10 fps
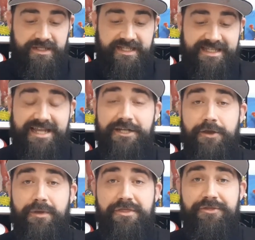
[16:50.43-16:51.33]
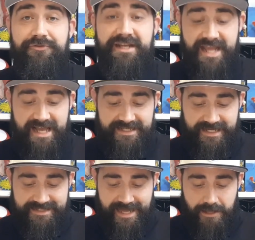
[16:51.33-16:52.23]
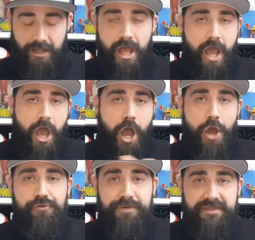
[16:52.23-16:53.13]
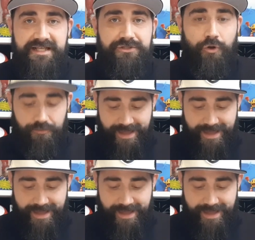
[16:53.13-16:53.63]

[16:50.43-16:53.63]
Nintendo 3DS XL. Open this up,